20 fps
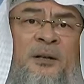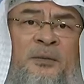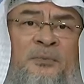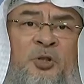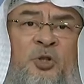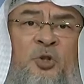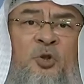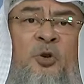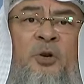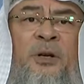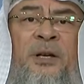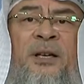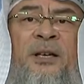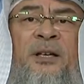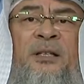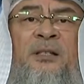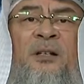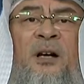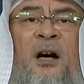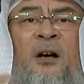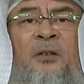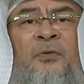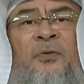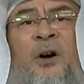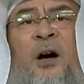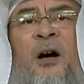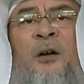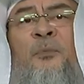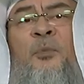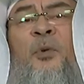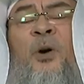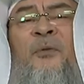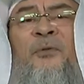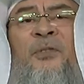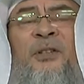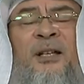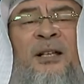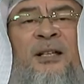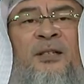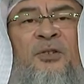story is of our
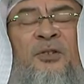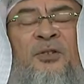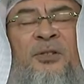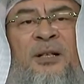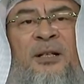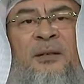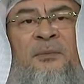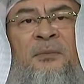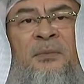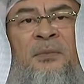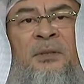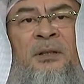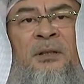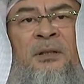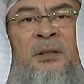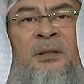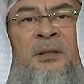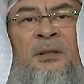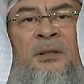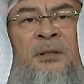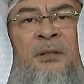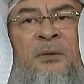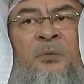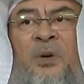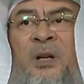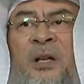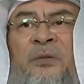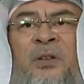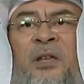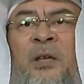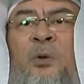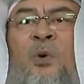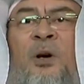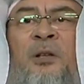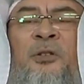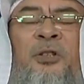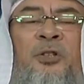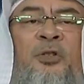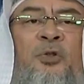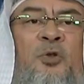Prophet alayhi salam. Whenever he
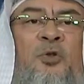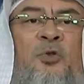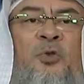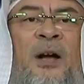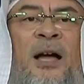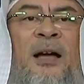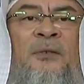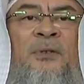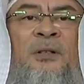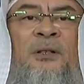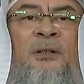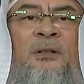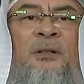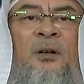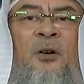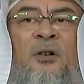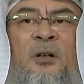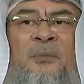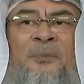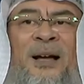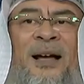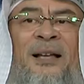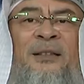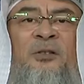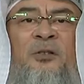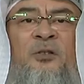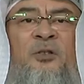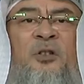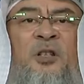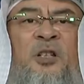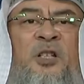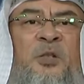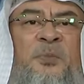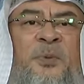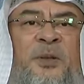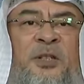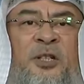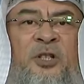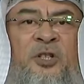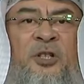wanted to travel on a battle or an
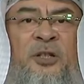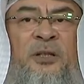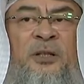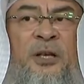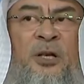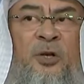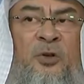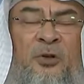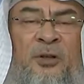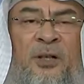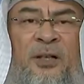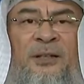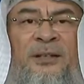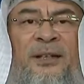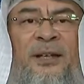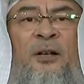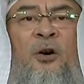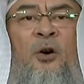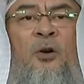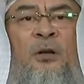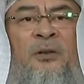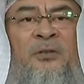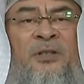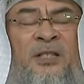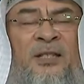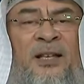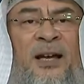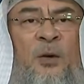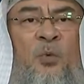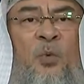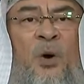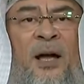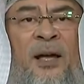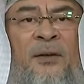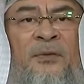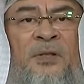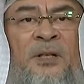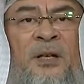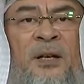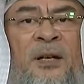expedition, he could not take all of his nine
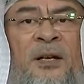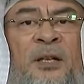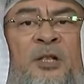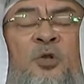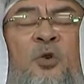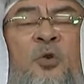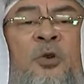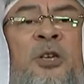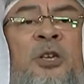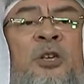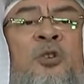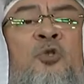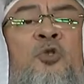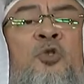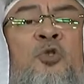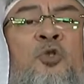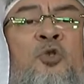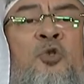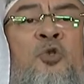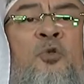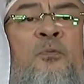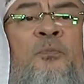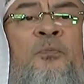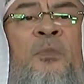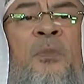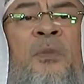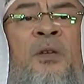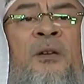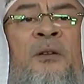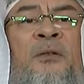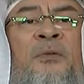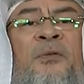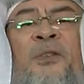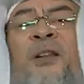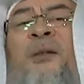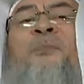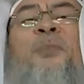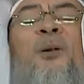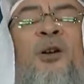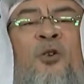wives. So he used to flip a